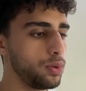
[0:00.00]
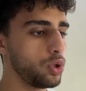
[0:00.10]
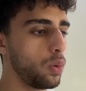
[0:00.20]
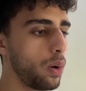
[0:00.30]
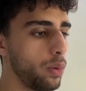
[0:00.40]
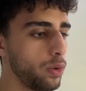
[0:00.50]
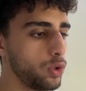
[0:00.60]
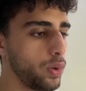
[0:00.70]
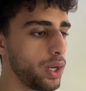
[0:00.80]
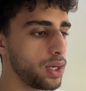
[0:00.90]
So what we will
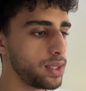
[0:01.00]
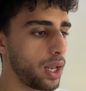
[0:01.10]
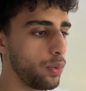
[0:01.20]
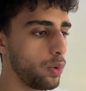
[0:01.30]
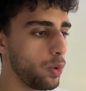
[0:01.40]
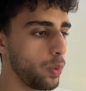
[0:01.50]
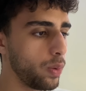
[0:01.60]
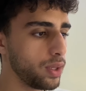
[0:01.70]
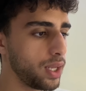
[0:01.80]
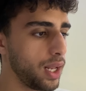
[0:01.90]
do here is that we
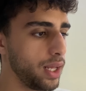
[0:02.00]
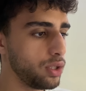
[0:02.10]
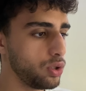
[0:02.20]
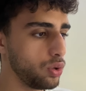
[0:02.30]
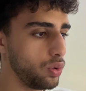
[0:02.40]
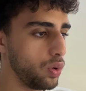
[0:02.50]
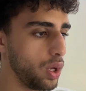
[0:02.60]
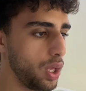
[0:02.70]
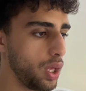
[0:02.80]
will tell it to